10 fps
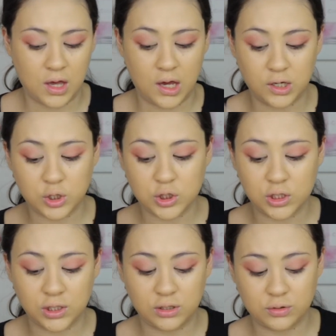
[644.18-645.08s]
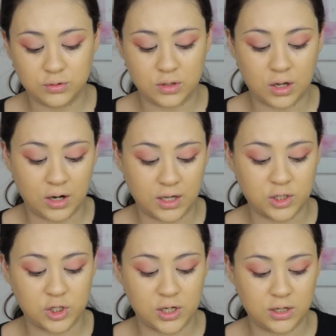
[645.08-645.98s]
I usually use a light
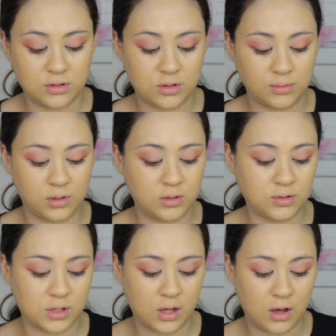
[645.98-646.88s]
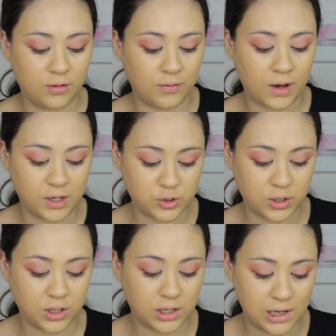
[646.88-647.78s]
shade, so I'm going to use the e.l.f.
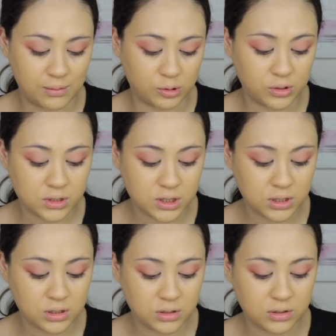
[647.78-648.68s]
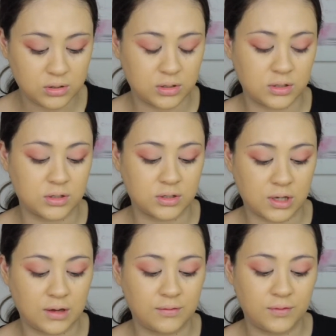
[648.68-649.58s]
Hydrating Camo Concealer. There's a
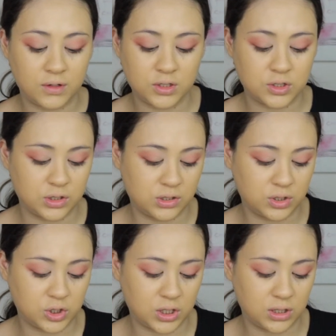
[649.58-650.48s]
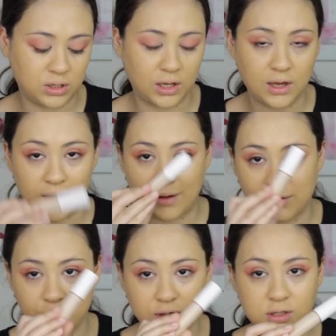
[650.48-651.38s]
satin finish, there's the shade Light
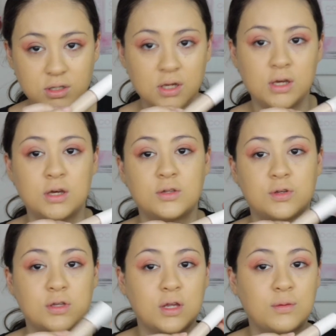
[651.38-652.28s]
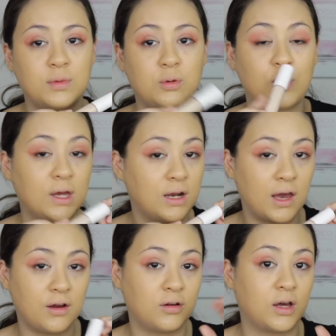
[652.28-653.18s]
Ivory. So it's going to be way
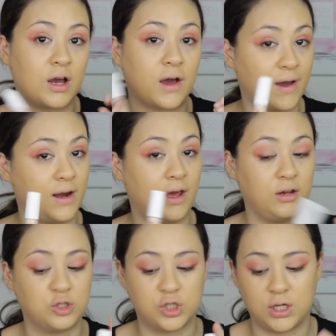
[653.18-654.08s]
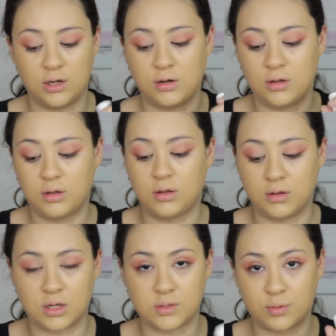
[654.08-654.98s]
lighter, like a highlighting shade.
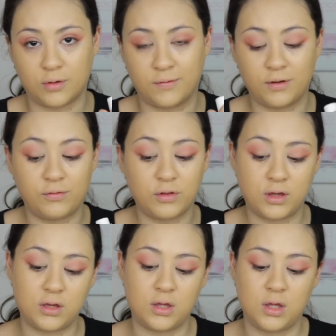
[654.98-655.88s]
And that's perfect for that,